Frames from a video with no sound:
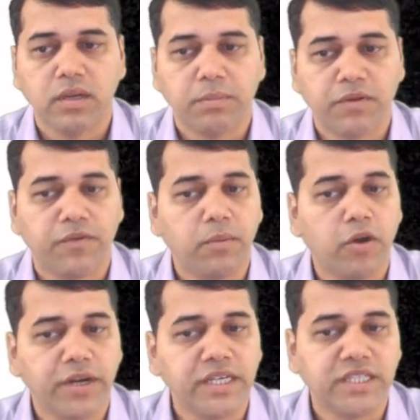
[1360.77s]
Perform
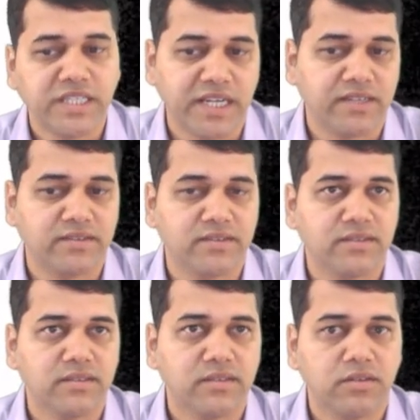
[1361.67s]
audit
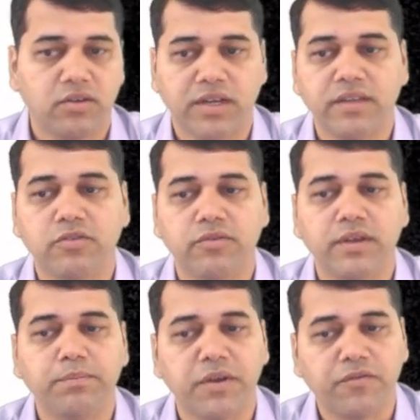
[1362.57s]
checks. Okay, so
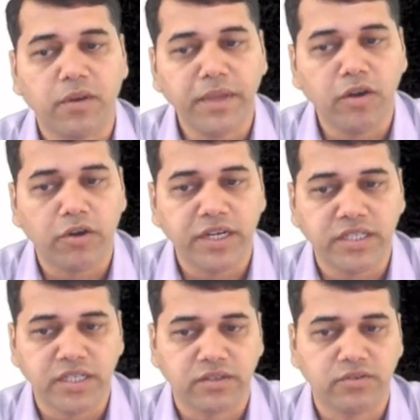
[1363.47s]
when performing
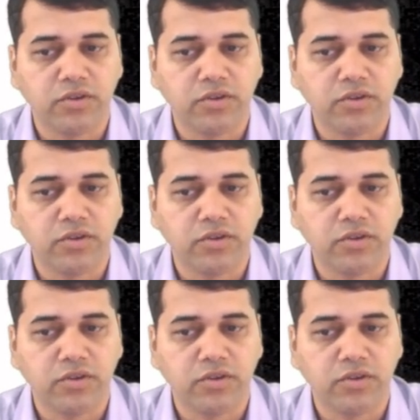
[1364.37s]
audit checks,